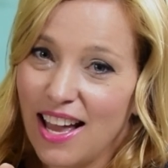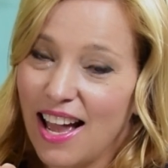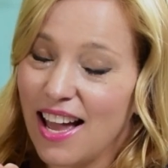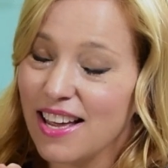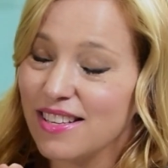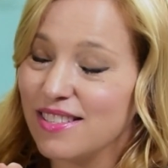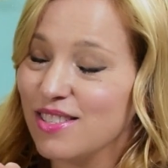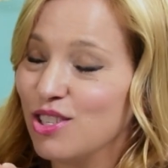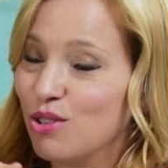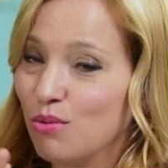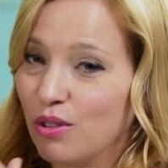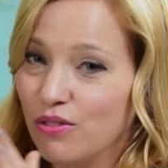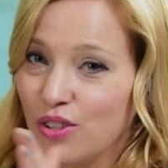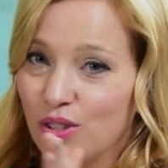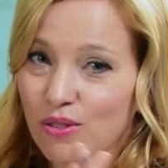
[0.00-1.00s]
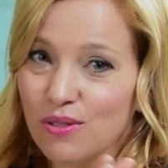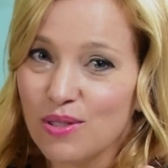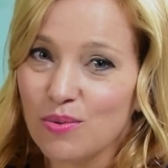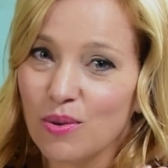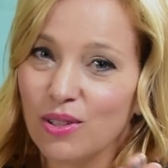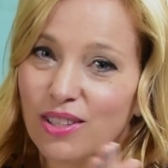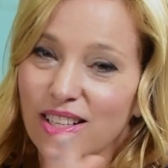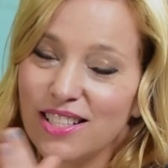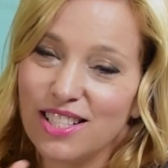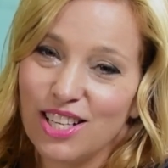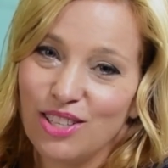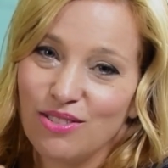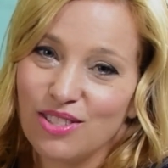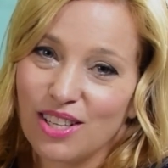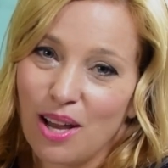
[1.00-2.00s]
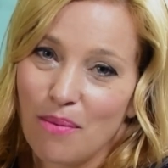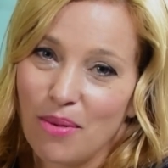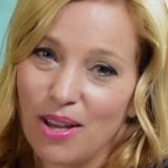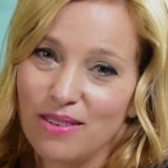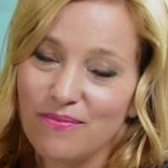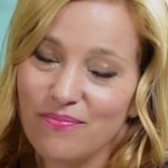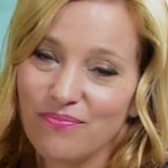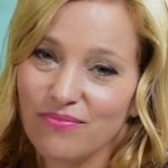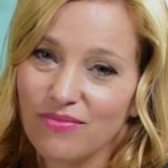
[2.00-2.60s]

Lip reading: as new reviews will continue to come in.